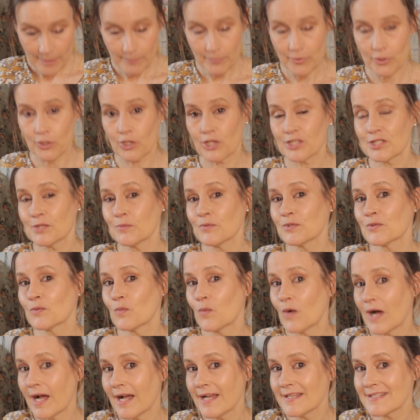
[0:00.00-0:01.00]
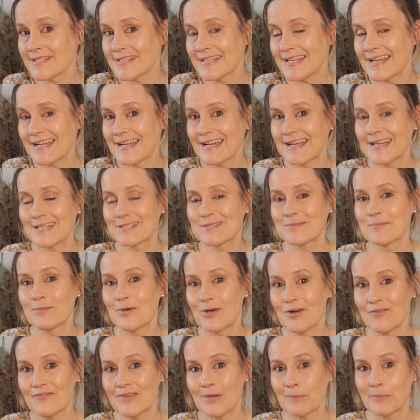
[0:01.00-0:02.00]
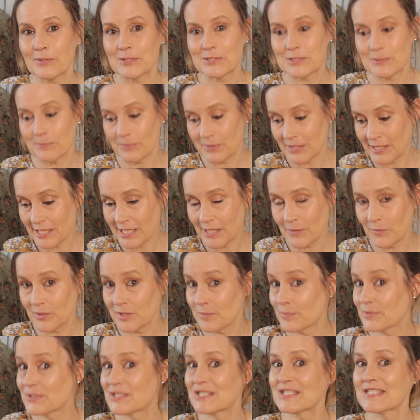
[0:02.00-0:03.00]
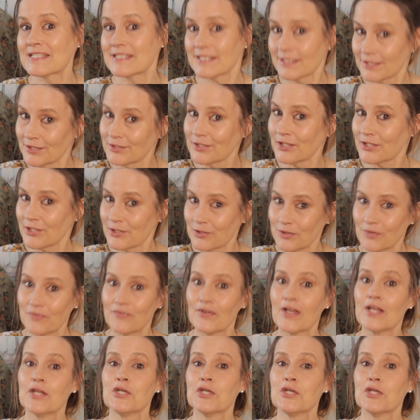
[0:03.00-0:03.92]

Because it was wider, I had more fabric to play with, but still not enough